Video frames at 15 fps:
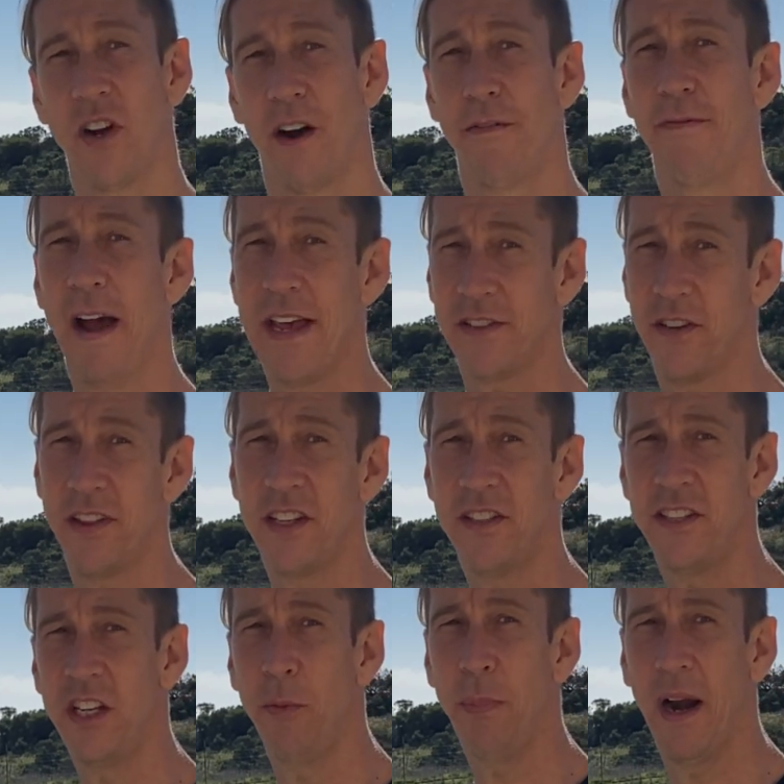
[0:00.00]
are faster than
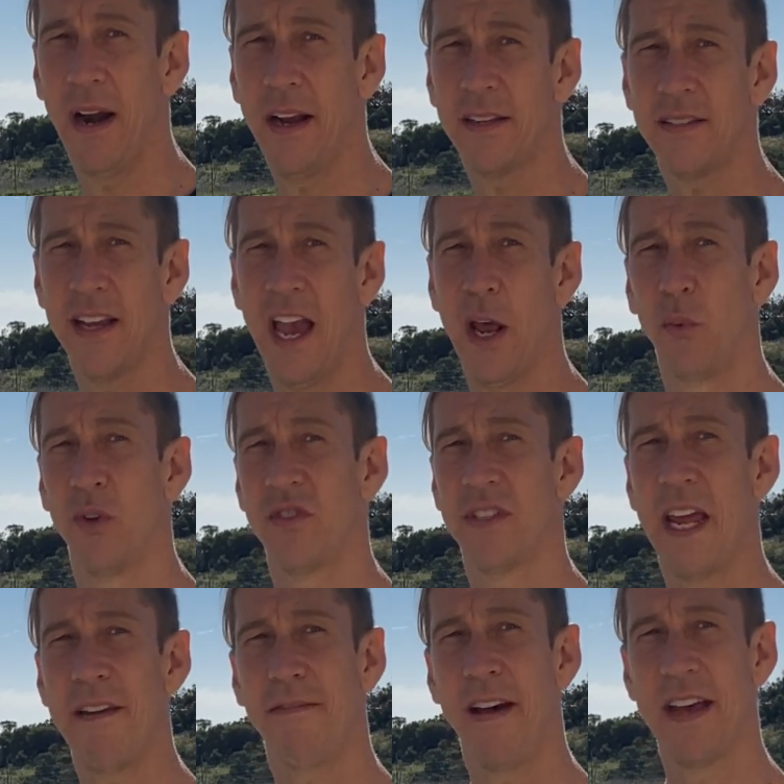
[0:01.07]
steel bearings and will
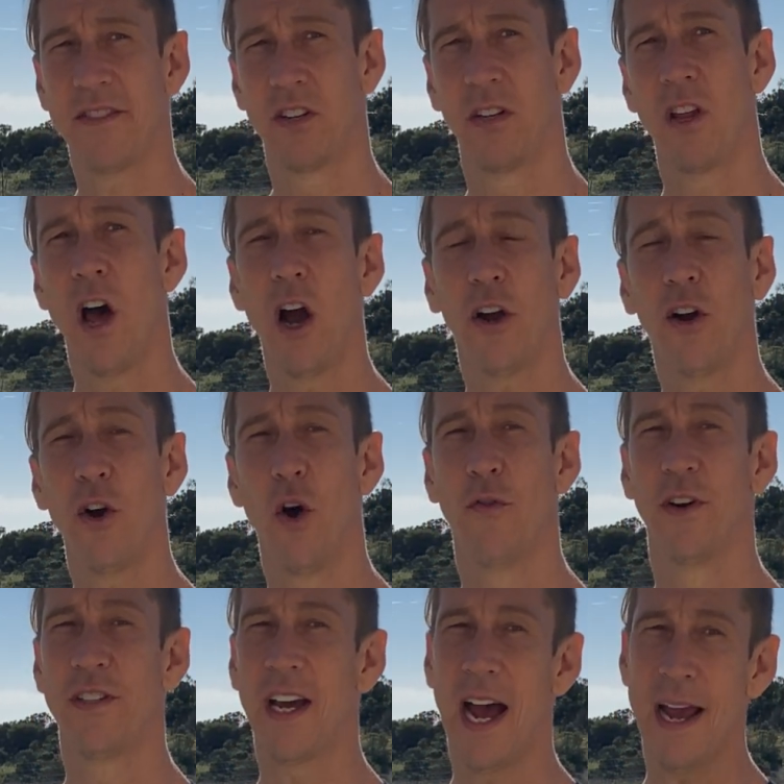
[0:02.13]
stay faster longer over
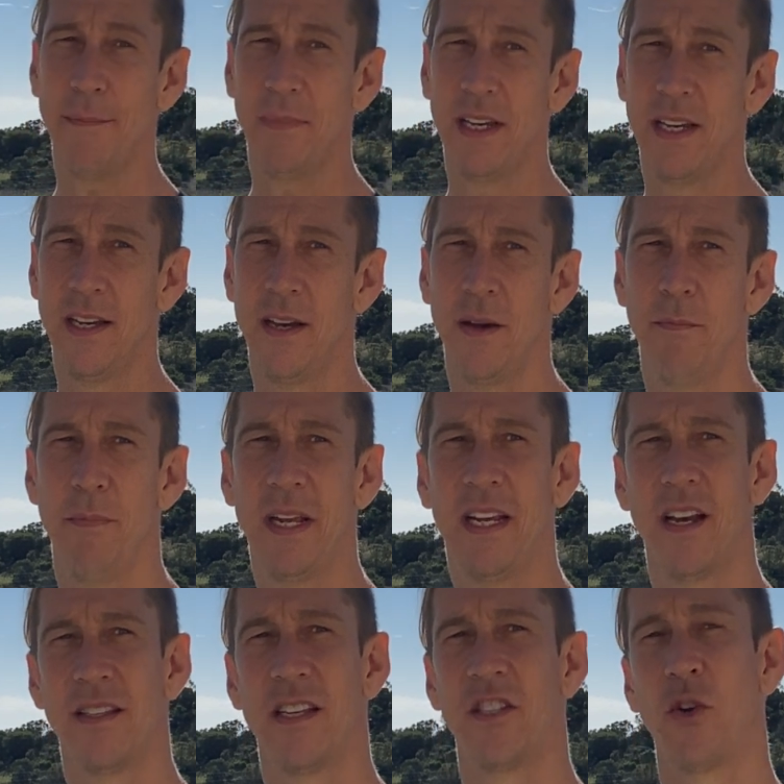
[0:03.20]
time
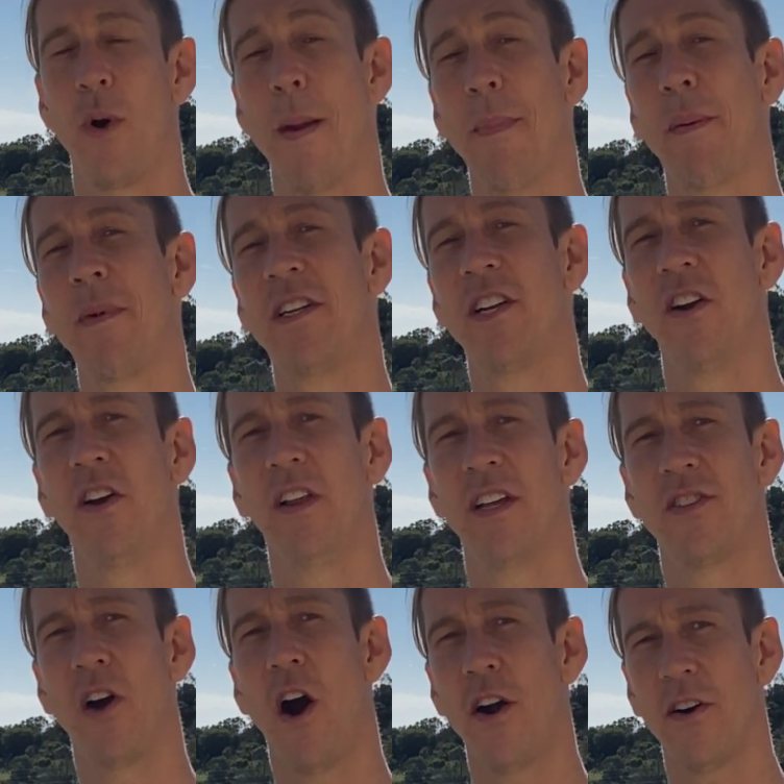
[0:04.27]
because the ceramic material is
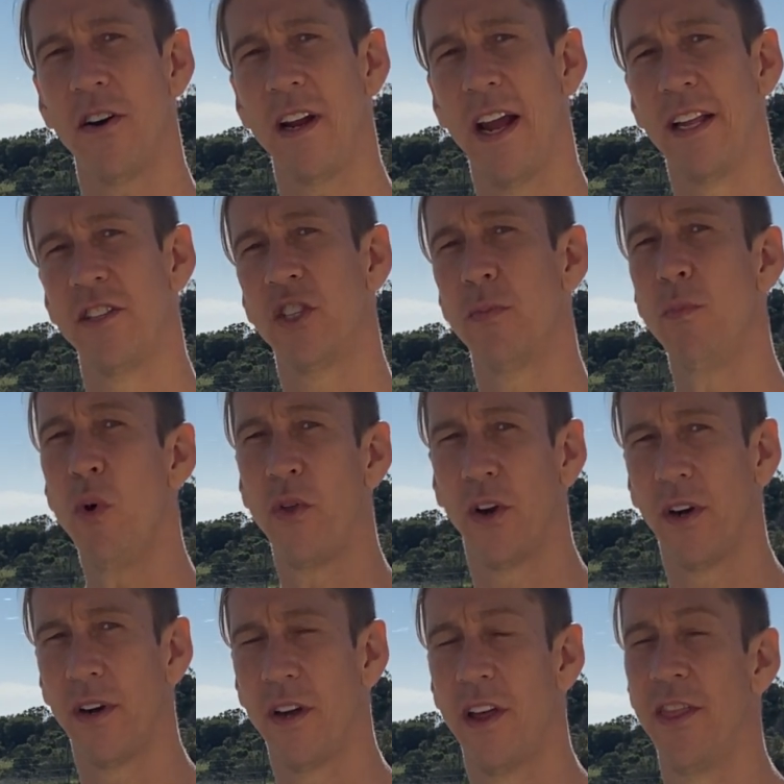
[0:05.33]
harder and
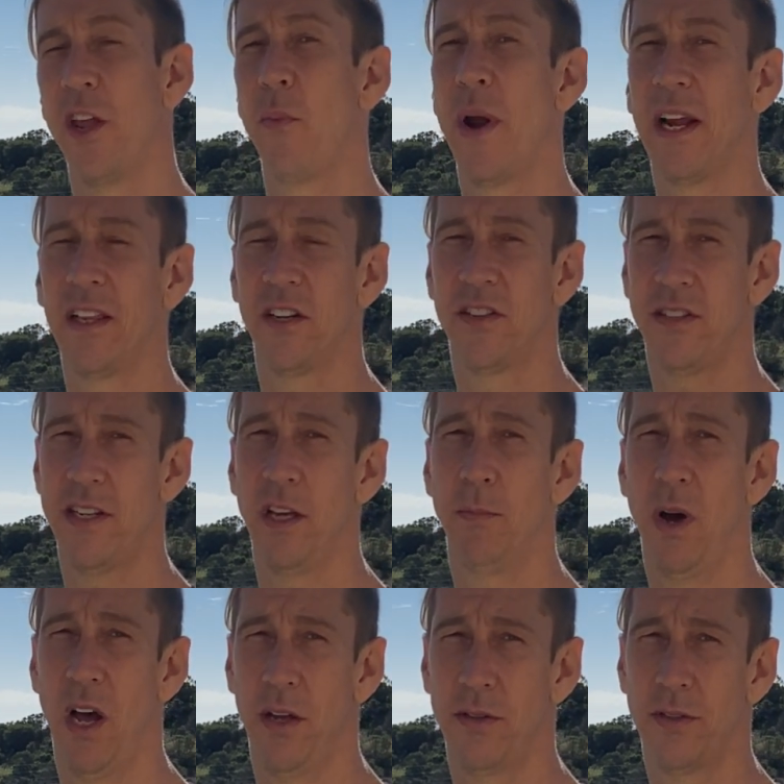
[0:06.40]
smoother than regular steel
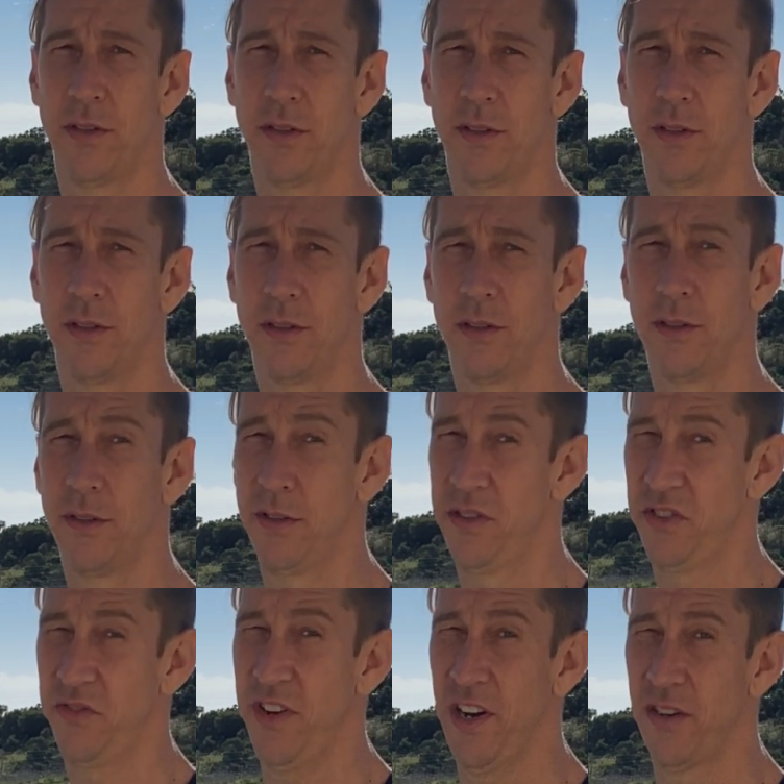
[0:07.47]
balls.
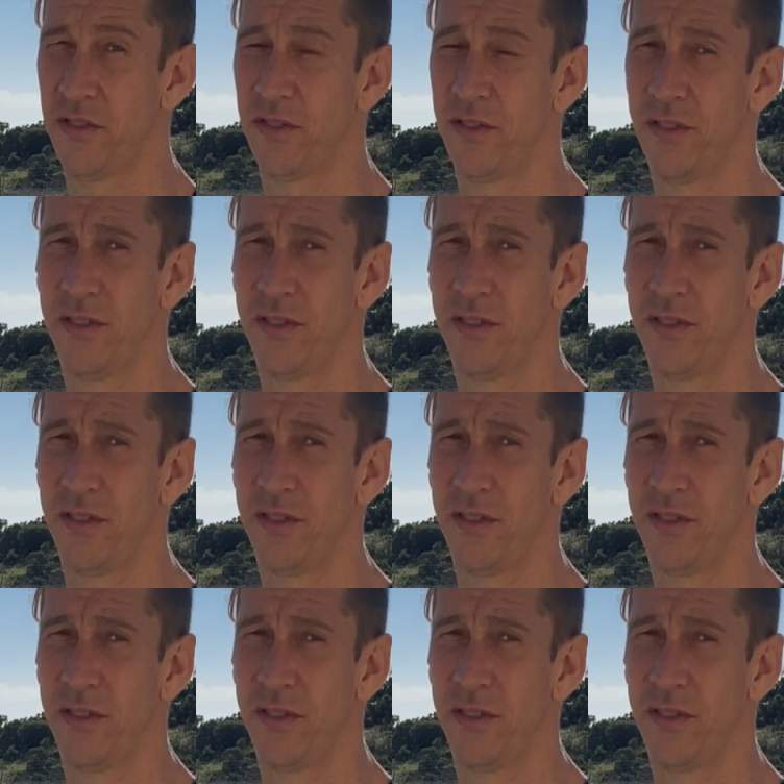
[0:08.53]
Spheres.